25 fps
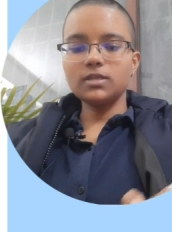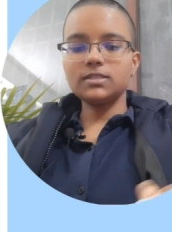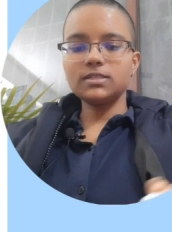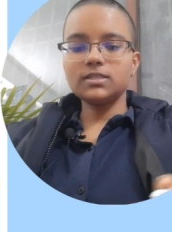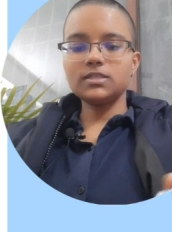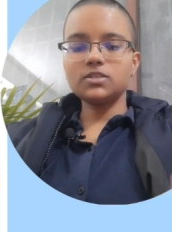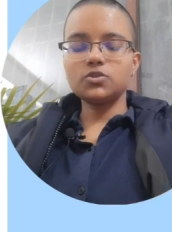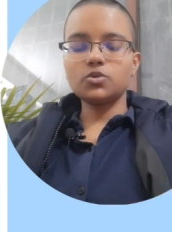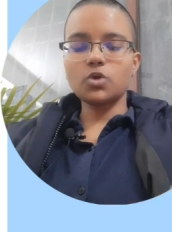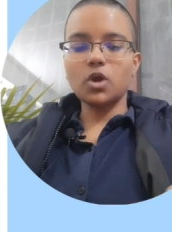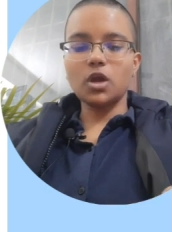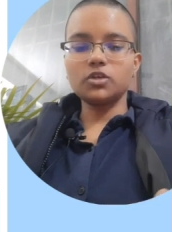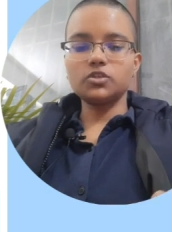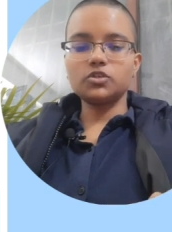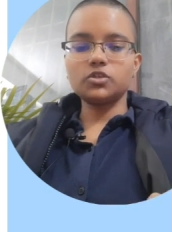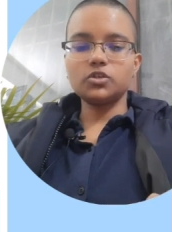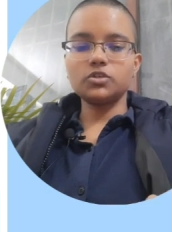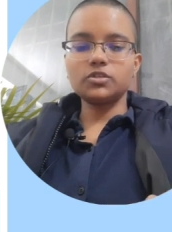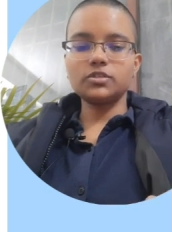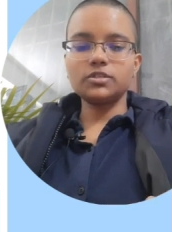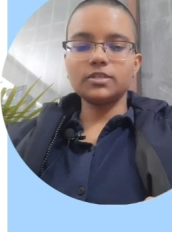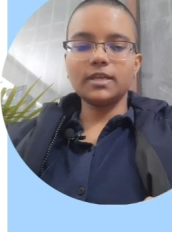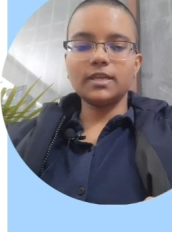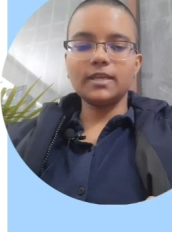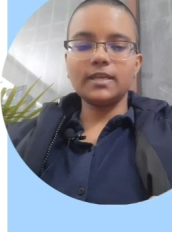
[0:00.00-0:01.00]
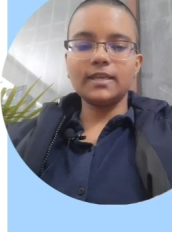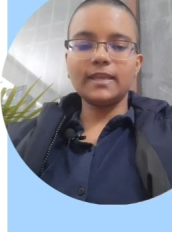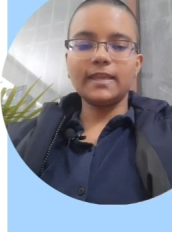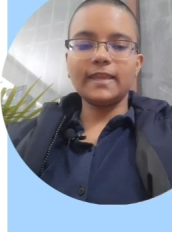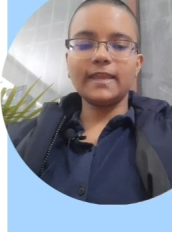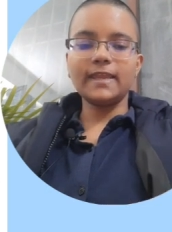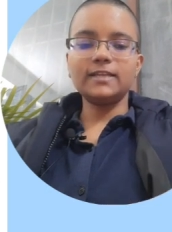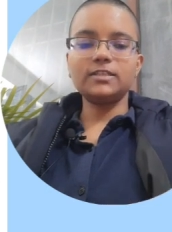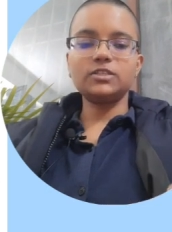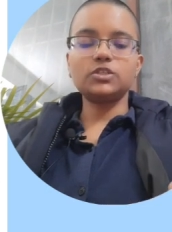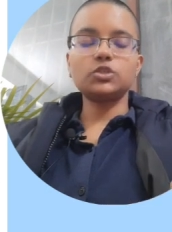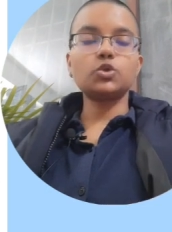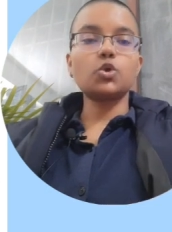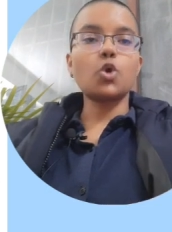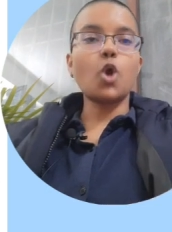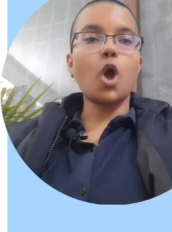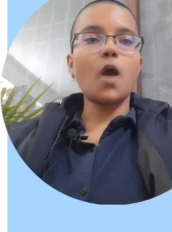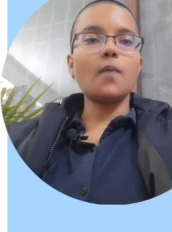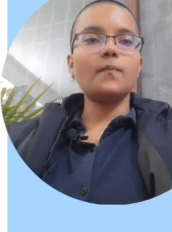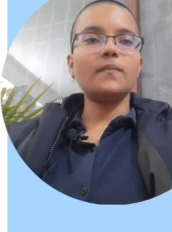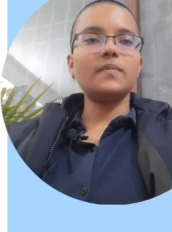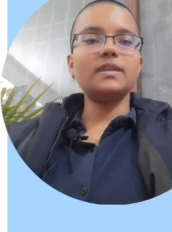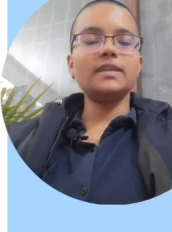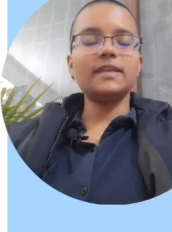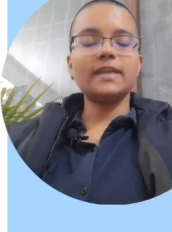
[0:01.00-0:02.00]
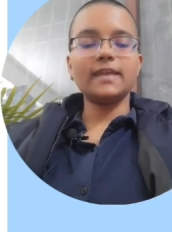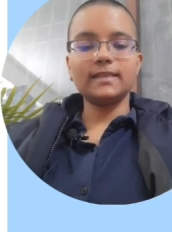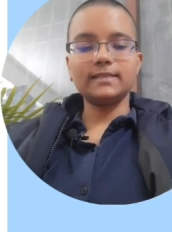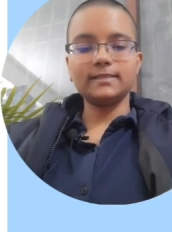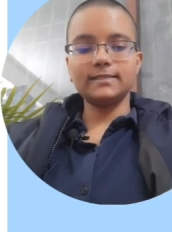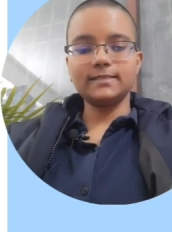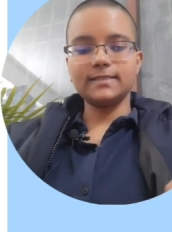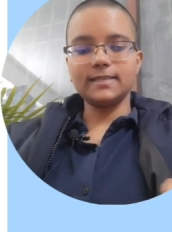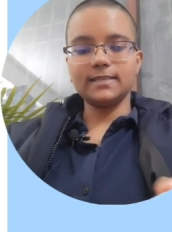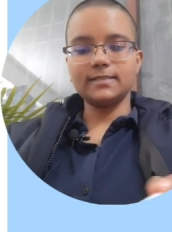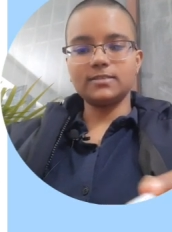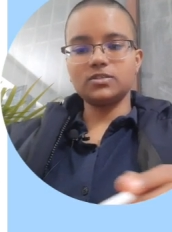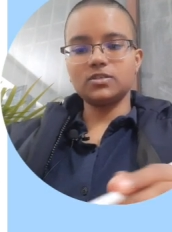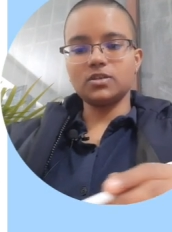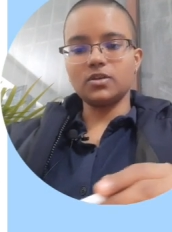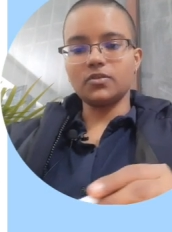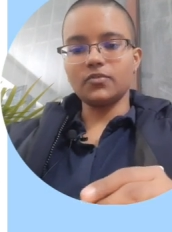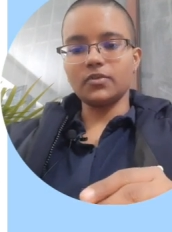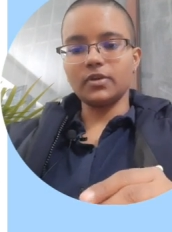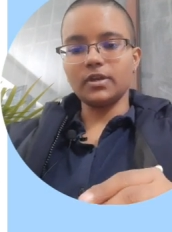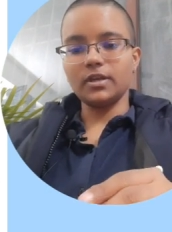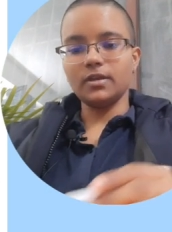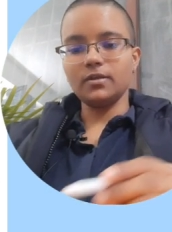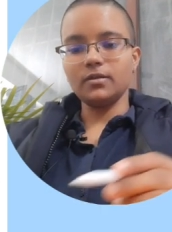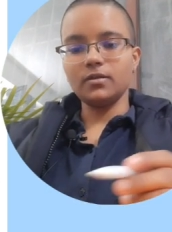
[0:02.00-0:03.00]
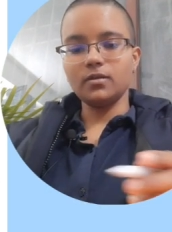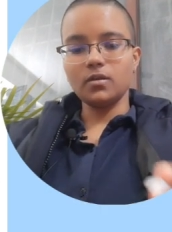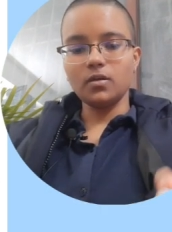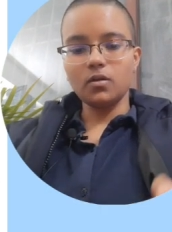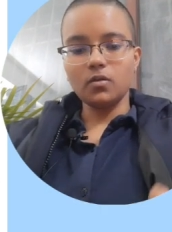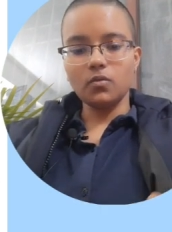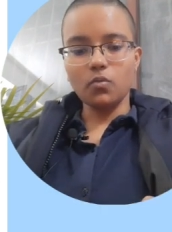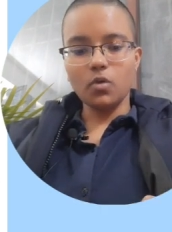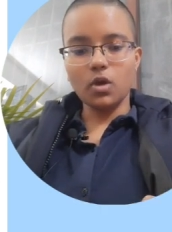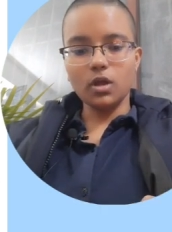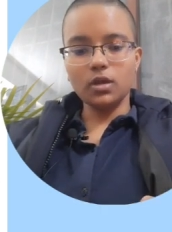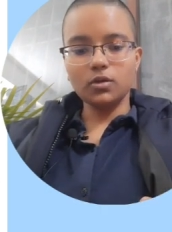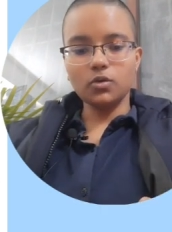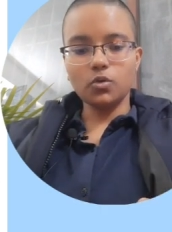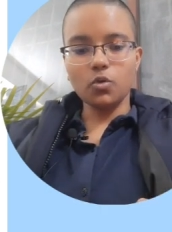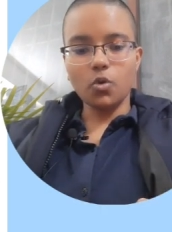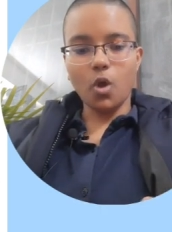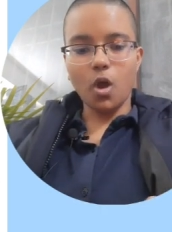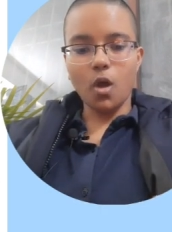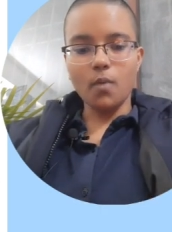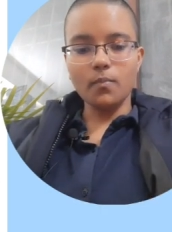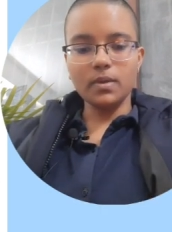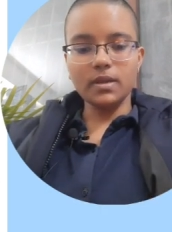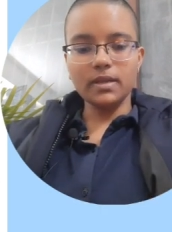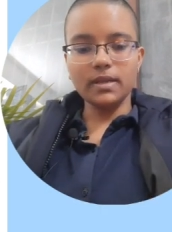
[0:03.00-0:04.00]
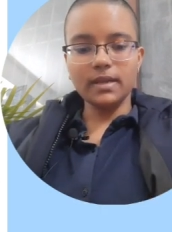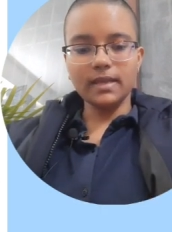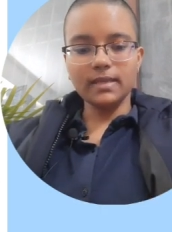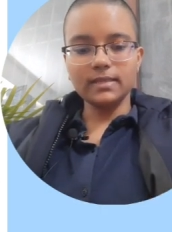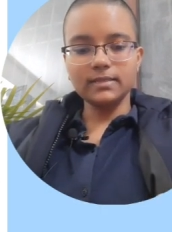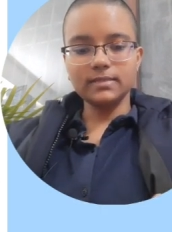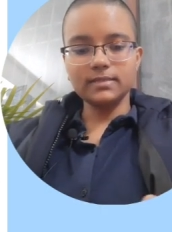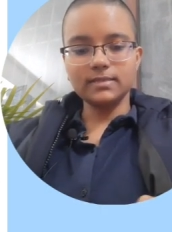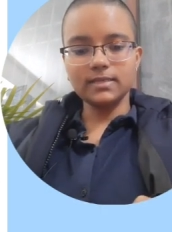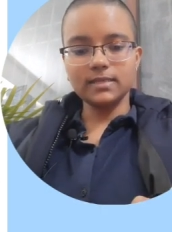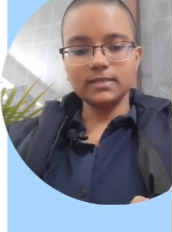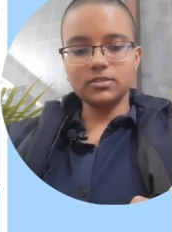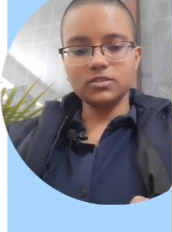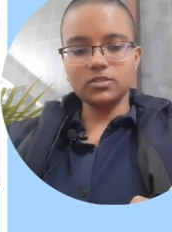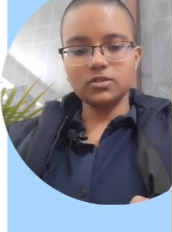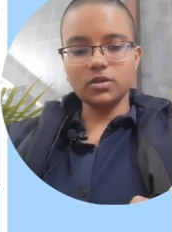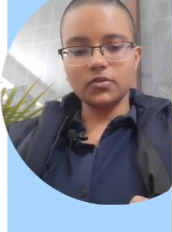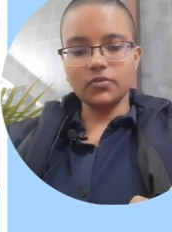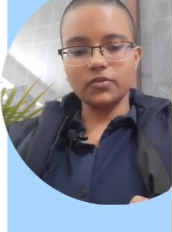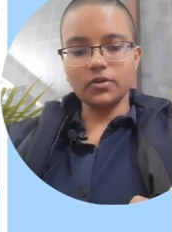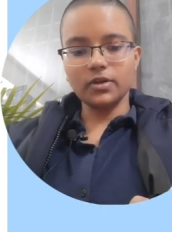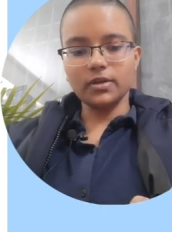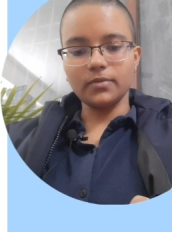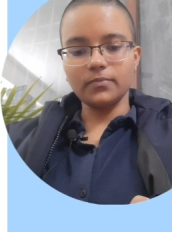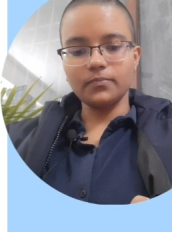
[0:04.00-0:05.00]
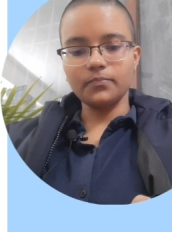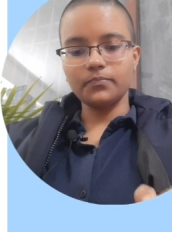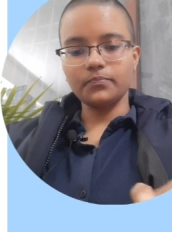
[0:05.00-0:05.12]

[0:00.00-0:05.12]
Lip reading: structures indicates common ancestry. What? Common ancestry.